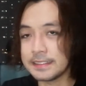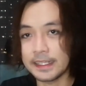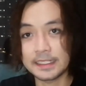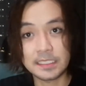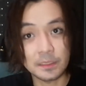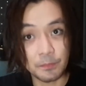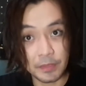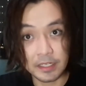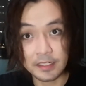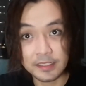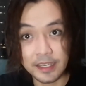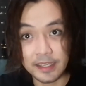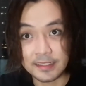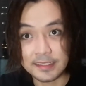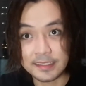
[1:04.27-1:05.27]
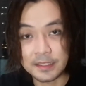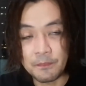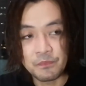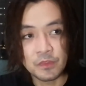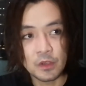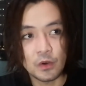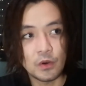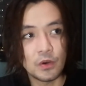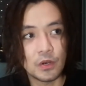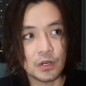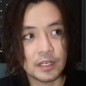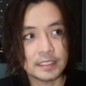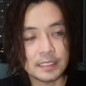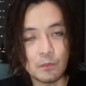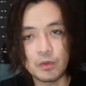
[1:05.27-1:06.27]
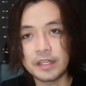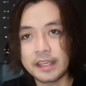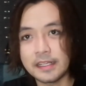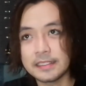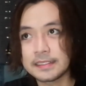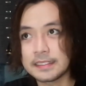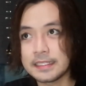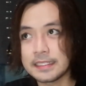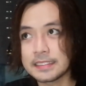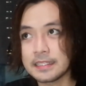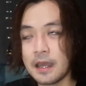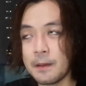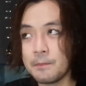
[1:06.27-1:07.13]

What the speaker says: experience or someone else's